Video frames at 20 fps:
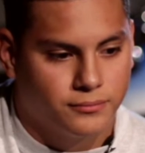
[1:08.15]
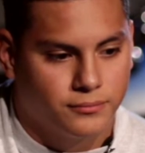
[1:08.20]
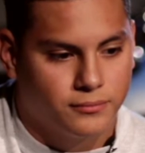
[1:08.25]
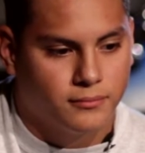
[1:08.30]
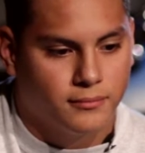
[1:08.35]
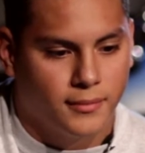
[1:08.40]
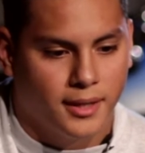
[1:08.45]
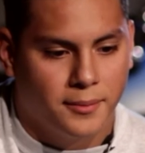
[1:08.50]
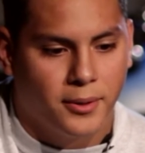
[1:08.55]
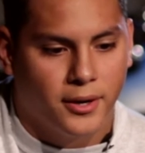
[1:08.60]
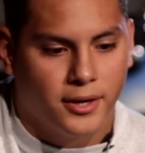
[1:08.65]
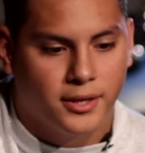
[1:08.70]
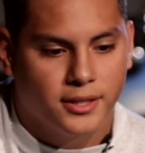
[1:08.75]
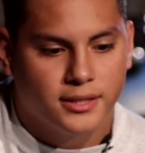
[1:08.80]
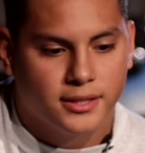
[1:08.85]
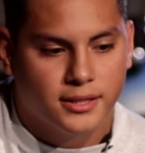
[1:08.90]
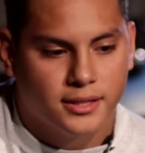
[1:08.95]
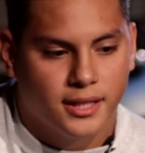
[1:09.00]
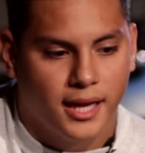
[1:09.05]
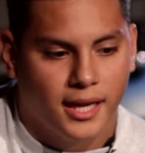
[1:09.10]
my
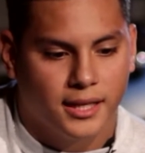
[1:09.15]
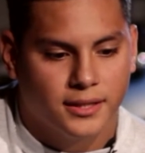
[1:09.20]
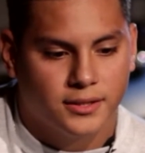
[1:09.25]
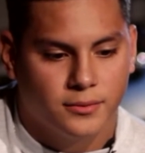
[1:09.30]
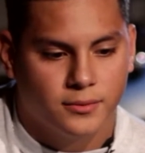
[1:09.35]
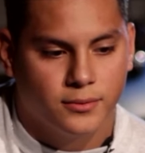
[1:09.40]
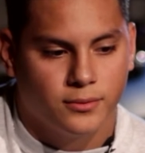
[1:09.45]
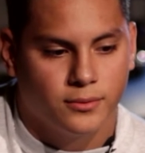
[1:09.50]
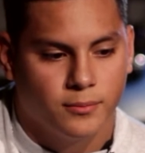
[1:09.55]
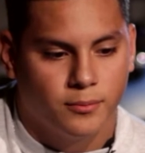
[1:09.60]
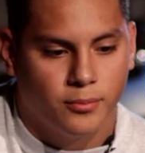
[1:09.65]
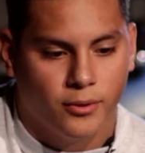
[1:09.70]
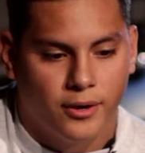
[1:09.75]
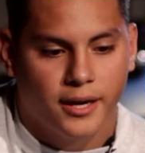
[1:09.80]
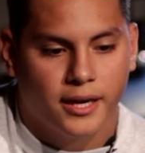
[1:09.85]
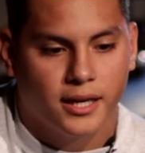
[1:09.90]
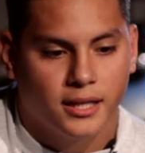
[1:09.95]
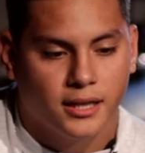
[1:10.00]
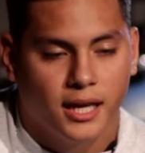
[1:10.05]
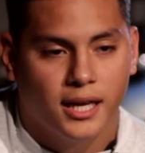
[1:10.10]
parents, they had to
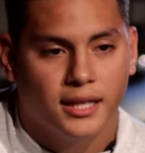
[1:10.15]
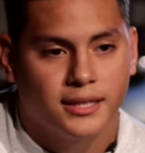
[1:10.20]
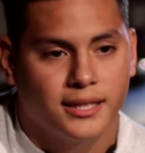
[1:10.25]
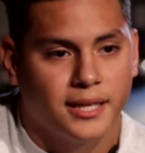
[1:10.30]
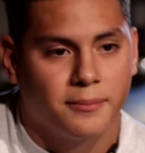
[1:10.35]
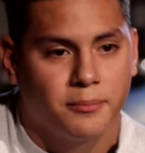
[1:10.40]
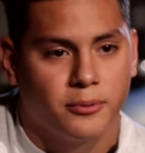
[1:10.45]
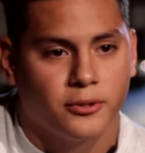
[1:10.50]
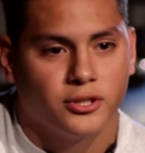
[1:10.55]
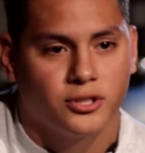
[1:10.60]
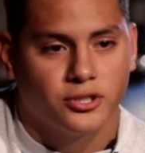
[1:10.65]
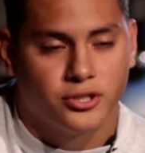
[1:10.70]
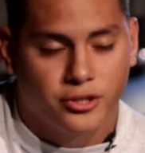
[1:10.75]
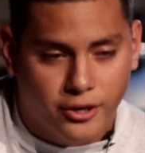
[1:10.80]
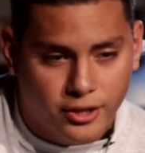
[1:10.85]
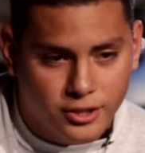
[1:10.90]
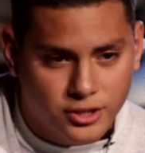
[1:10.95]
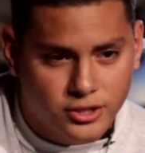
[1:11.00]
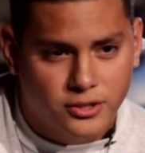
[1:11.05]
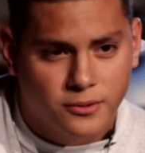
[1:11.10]
pray a lot. They put the
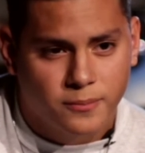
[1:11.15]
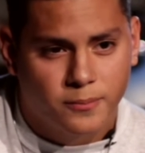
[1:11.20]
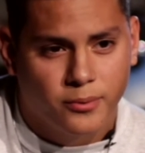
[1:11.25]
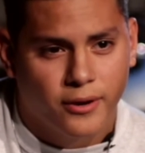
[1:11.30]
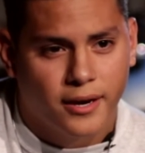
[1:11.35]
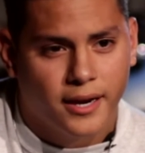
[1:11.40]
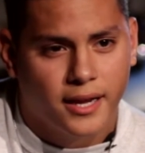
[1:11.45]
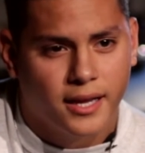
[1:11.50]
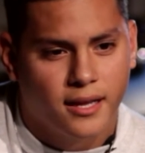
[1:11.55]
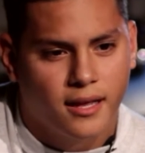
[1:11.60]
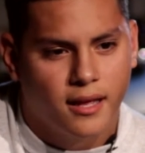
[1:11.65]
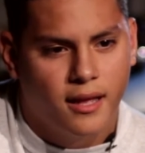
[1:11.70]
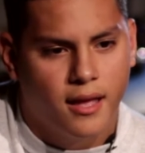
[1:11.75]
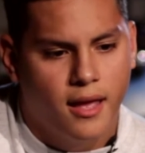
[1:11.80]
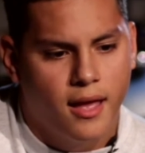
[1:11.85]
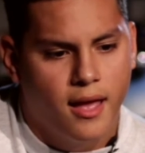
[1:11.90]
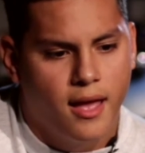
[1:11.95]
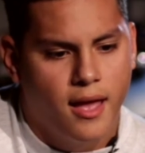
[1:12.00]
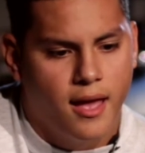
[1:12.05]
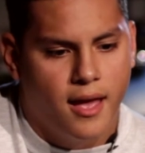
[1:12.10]
church to pray,
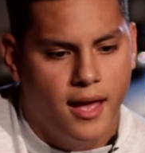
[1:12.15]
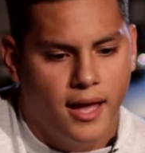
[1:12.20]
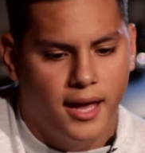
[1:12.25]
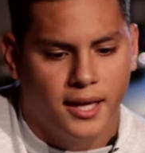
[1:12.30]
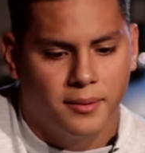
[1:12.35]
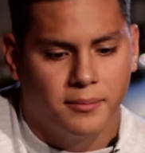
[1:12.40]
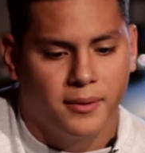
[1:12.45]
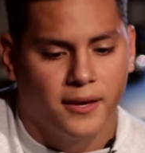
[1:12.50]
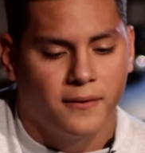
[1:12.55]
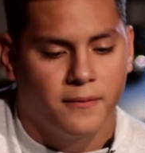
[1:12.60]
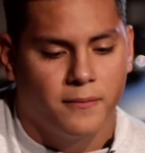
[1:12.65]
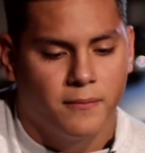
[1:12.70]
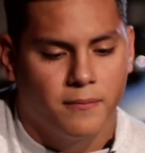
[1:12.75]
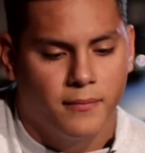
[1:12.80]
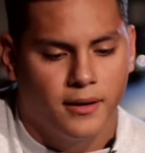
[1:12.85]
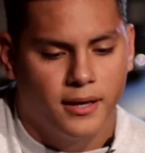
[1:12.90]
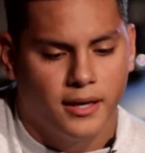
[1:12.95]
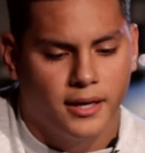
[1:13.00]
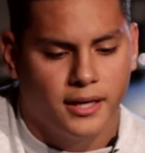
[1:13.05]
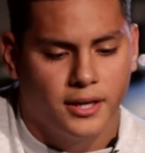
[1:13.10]
and
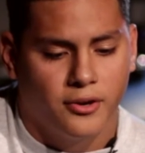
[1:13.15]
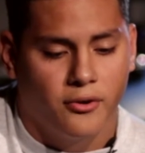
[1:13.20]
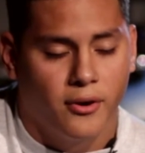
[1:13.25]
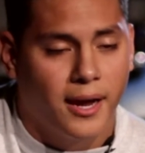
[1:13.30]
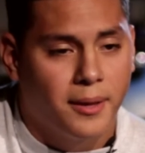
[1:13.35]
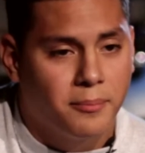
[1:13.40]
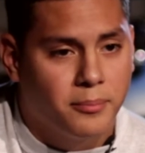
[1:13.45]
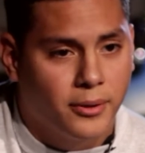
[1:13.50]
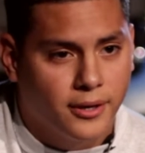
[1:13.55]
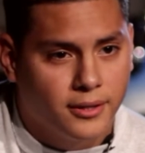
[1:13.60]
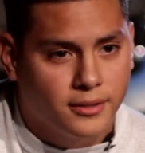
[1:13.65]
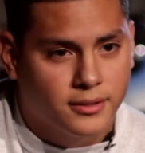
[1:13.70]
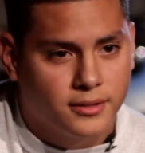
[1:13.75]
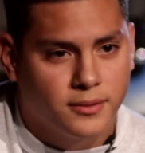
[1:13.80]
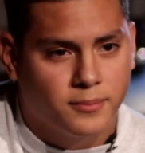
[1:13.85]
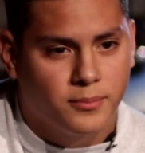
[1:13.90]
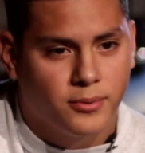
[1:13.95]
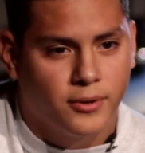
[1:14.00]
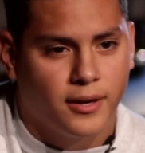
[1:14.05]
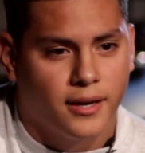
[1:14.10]
my grandparents to
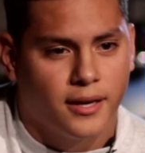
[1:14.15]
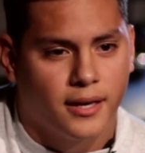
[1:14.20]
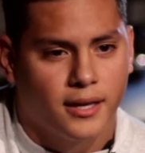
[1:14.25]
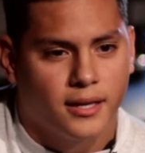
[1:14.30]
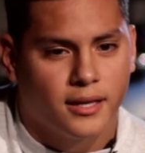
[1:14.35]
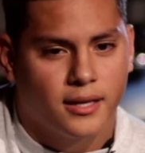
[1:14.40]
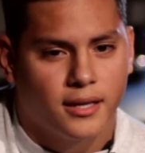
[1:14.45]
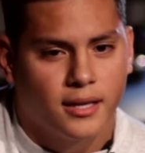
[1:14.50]
pray.